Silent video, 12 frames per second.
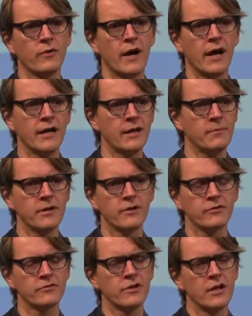to highlight
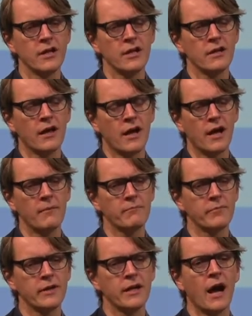because
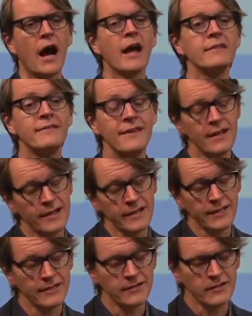um,
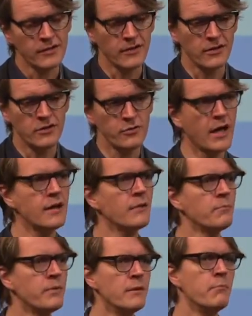ideally, you
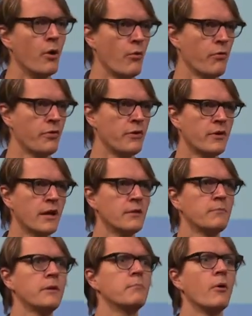cannot be both. You
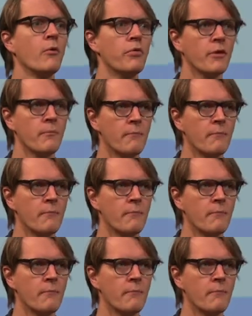cannot be both a